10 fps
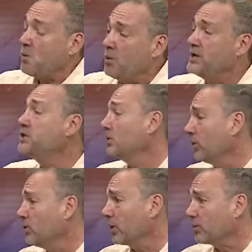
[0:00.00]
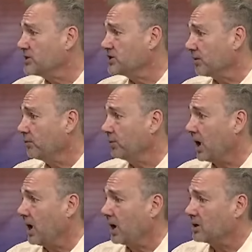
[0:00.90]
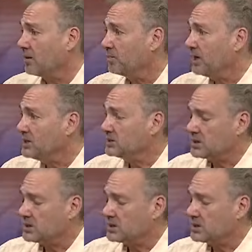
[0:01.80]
Well, we do. We work with several companies,